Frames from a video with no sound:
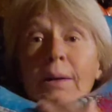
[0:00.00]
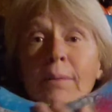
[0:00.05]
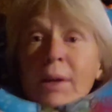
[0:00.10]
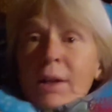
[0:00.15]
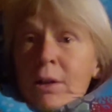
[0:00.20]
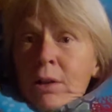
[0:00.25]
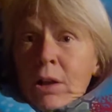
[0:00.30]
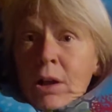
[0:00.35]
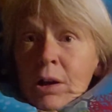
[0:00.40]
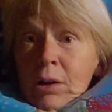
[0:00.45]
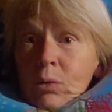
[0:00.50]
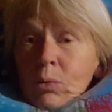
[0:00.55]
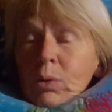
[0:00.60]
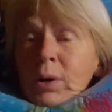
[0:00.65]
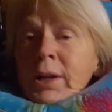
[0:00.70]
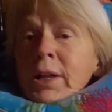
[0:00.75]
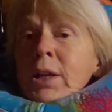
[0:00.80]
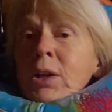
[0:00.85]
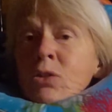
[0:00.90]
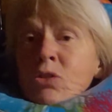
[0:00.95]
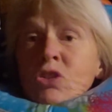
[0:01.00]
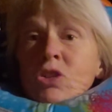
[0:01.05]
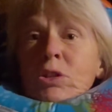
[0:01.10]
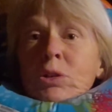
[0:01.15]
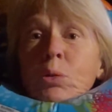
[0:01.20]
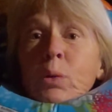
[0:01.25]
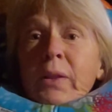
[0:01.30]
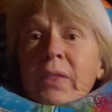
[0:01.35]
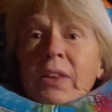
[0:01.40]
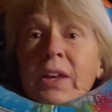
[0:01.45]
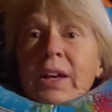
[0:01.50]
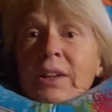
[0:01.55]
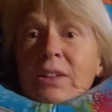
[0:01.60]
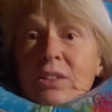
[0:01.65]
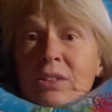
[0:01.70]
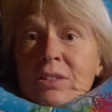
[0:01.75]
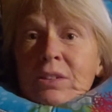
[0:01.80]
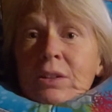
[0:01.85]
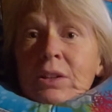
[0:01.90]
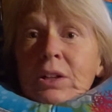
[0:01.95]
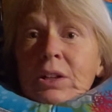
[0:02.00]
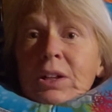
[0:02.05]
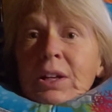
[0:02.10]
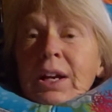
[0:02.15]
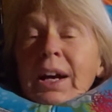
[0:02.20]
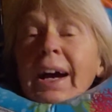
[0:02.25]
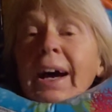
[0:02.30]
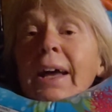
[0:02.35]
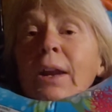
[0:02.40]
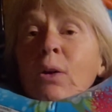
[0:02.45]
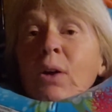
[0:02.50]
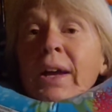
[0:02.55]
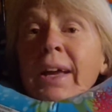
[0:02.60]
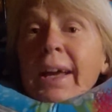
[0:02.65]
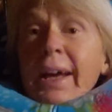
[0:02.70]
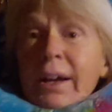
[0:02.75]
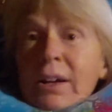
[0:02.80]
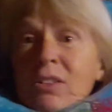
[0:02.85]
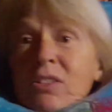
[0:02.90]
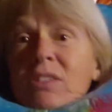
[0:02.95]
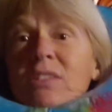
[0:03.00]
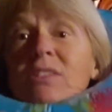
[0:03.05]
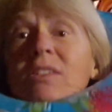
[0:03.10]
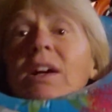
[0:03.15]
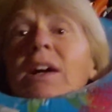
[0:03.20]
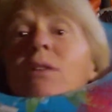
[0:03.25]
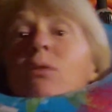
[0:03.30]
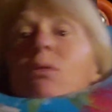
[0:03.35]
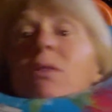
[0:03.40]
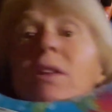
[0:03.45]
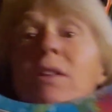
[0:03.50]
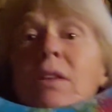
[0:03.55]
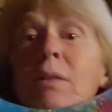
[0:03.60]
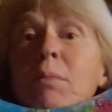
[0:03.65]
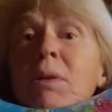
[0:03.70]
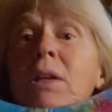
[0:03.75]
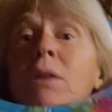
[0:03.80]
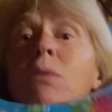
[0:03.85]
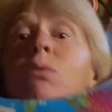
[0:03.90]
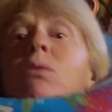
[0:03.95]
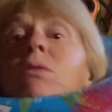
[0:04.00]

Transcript: I mean, look, what do you do with this? How do I exercise with this? I mean, it